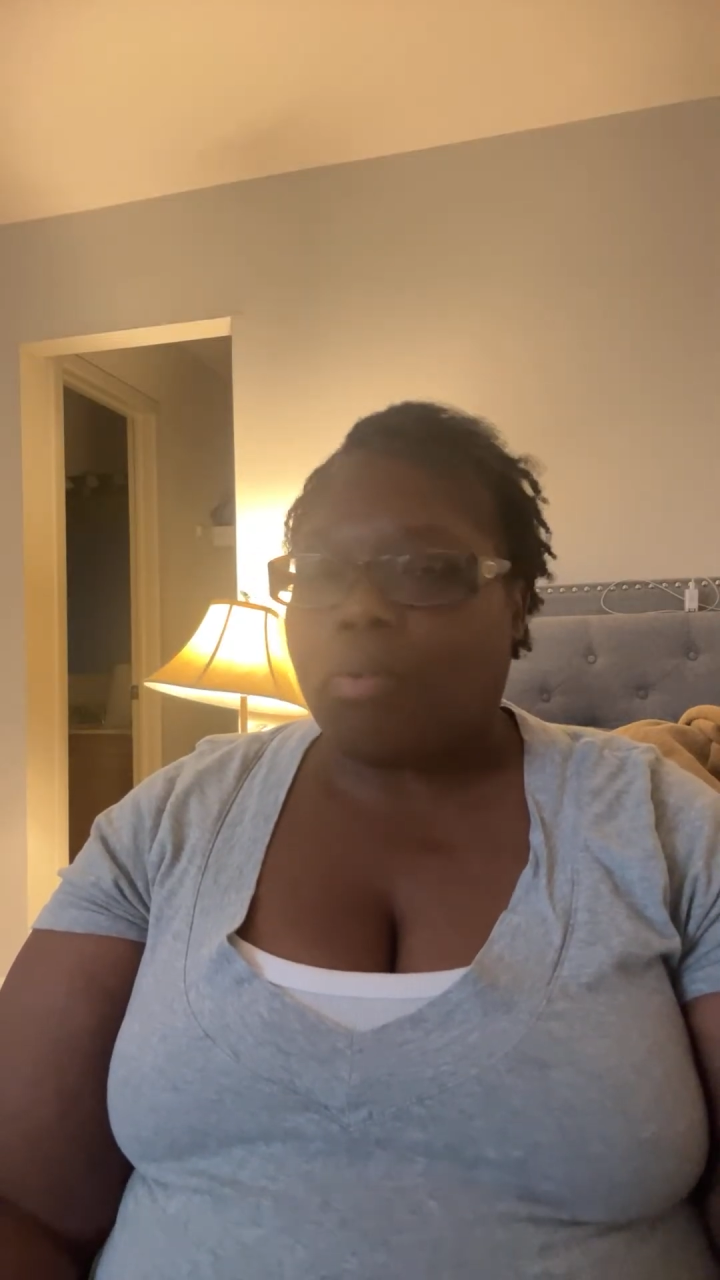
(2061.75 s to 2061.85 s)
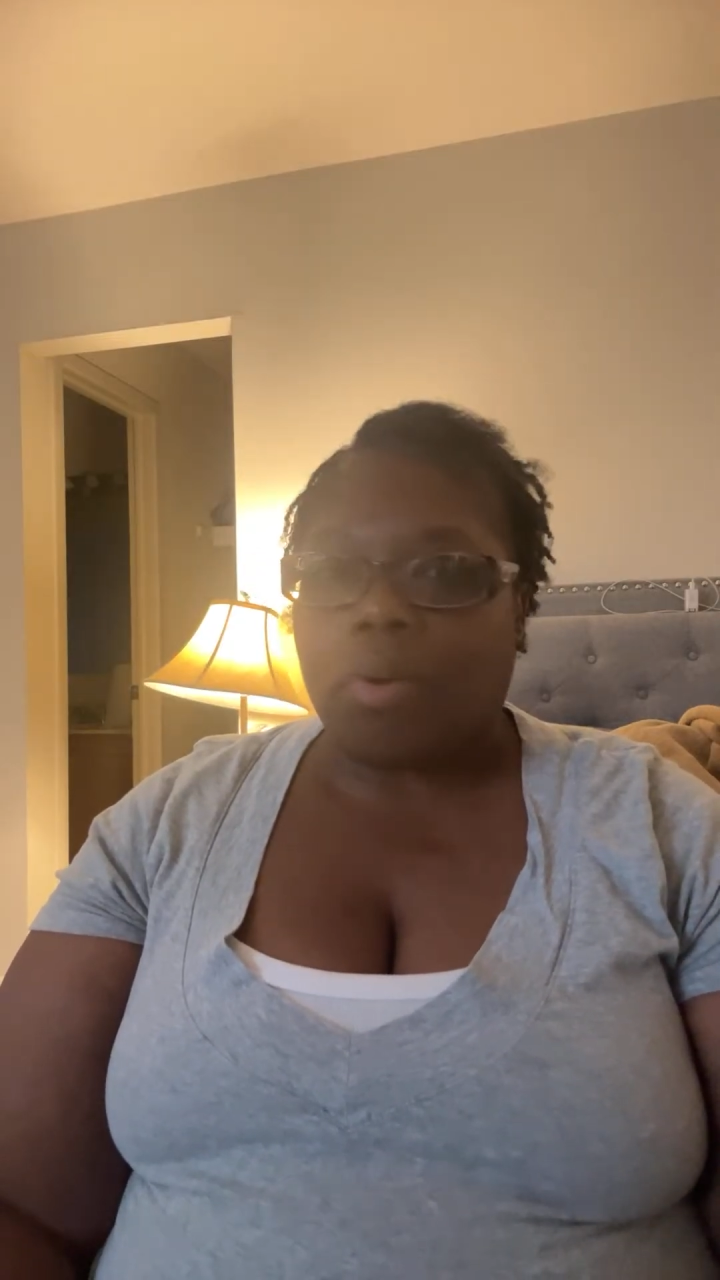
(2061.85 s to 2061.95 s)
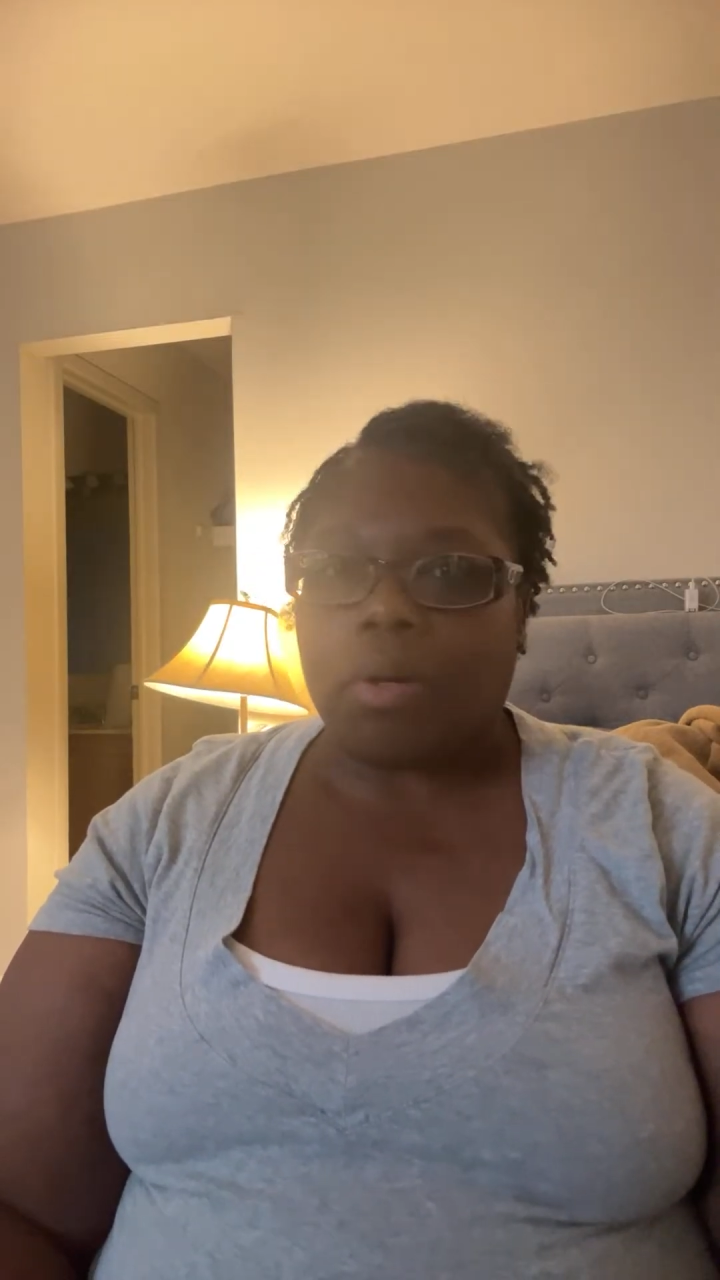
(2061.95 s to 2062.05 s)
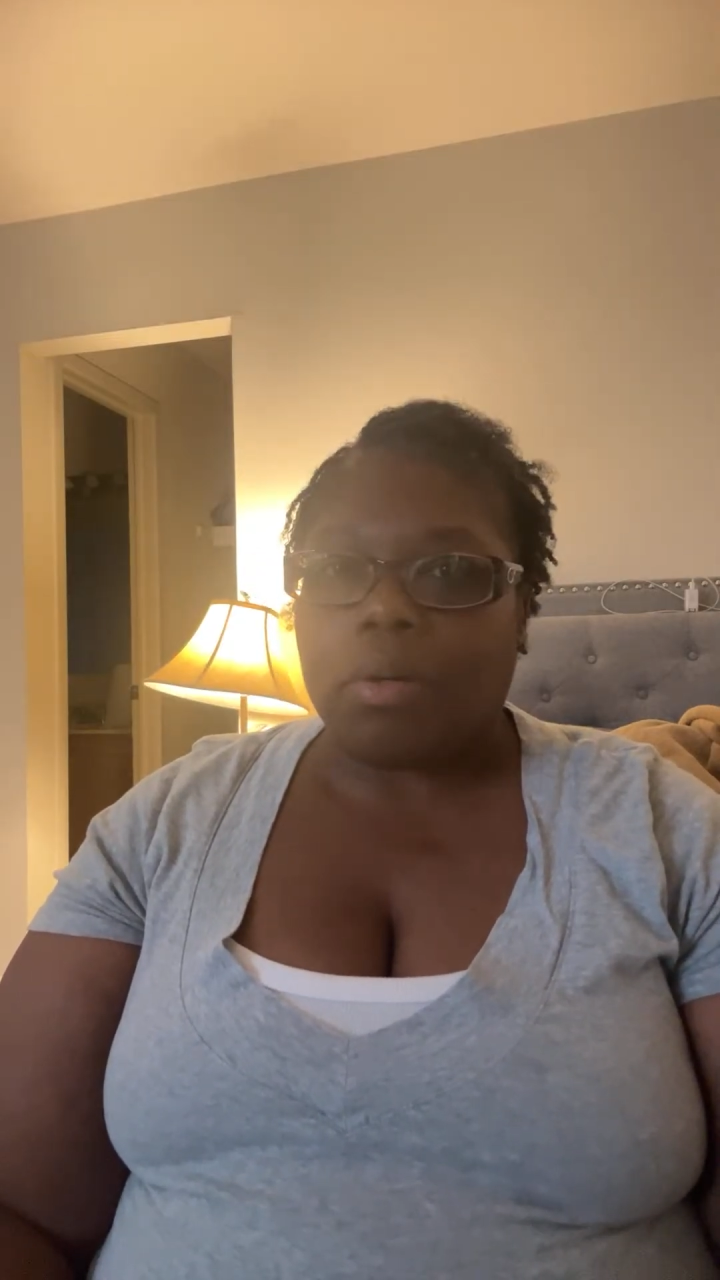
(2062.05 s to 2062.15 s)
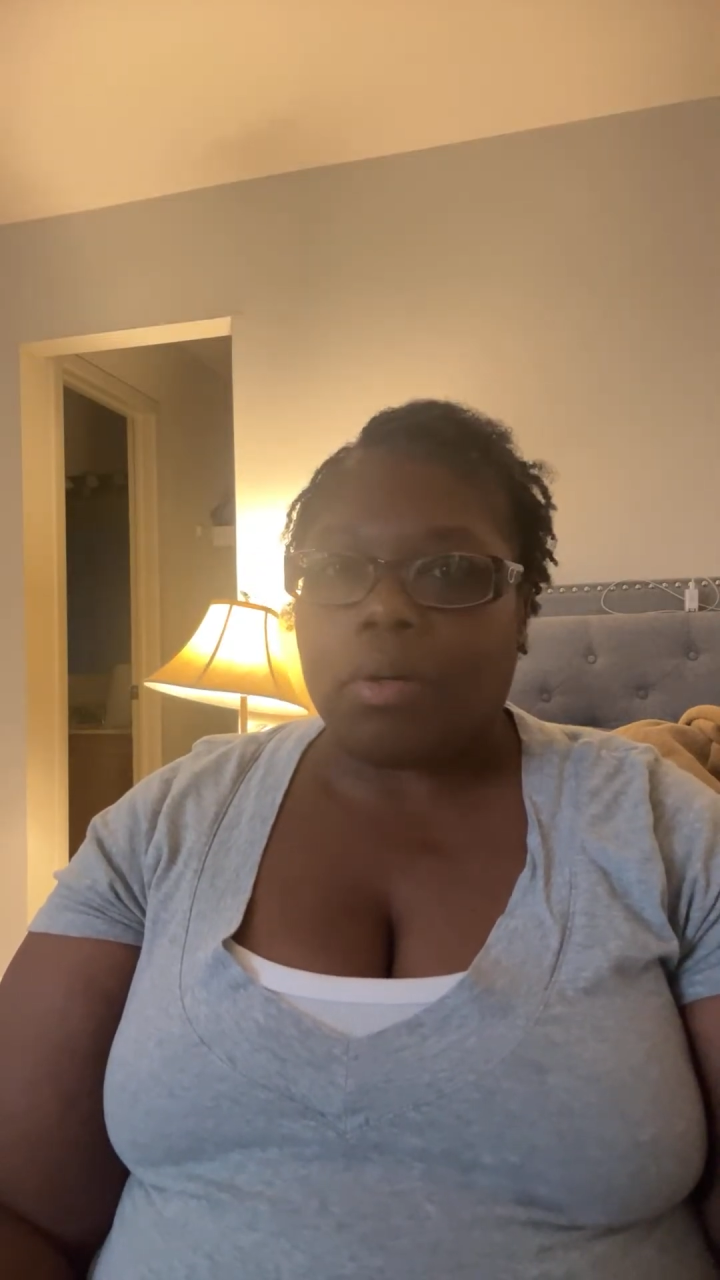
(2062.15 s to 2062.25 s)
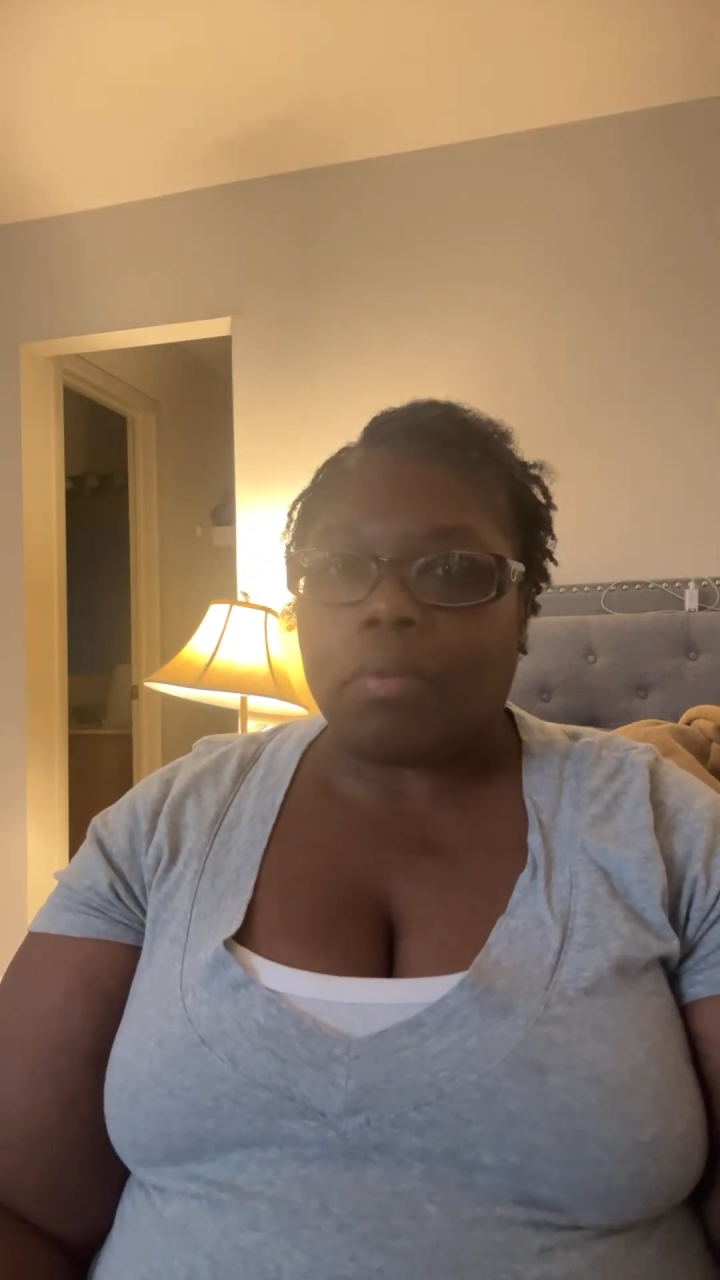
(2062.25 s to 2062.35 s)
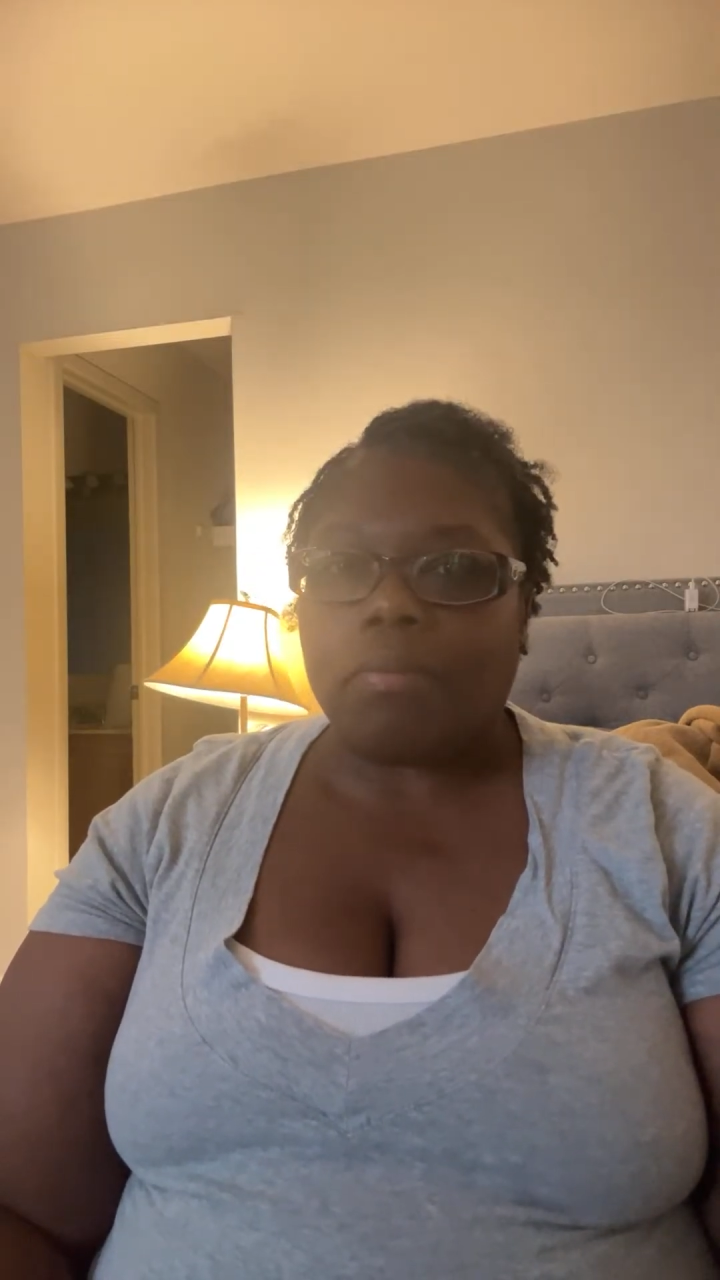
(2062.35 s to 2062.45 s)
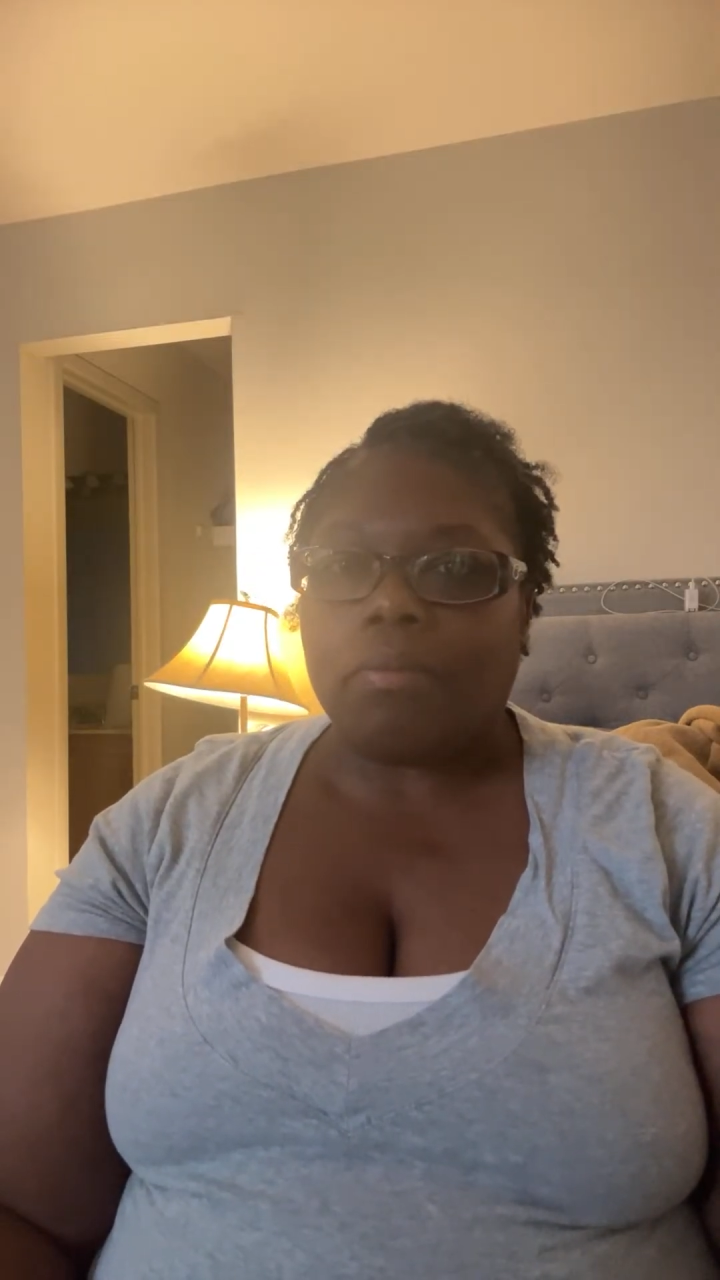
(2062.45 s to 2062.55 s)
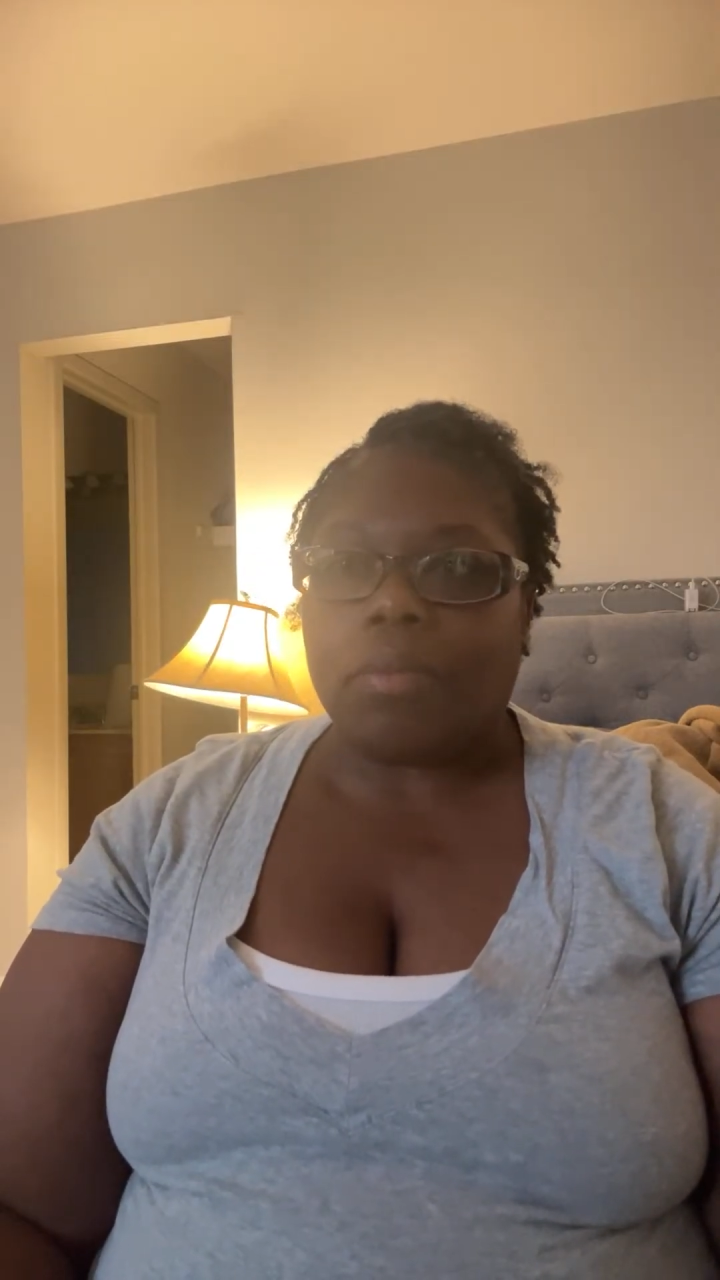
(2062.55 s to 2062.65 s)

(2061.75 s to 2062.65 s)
work,